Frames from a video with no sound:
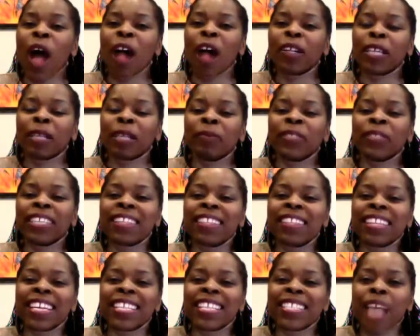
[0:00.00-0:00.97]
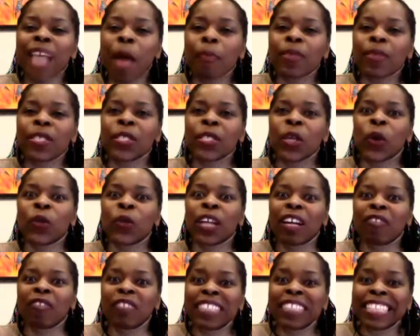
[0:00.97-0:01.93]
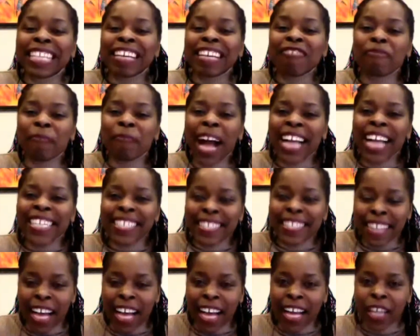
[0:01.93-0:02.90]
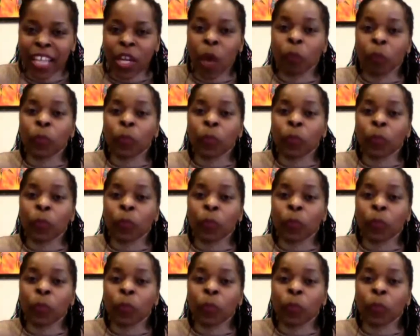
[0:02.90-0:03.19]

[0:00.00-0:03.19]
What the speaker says: and welcome to this episode of Live by Design,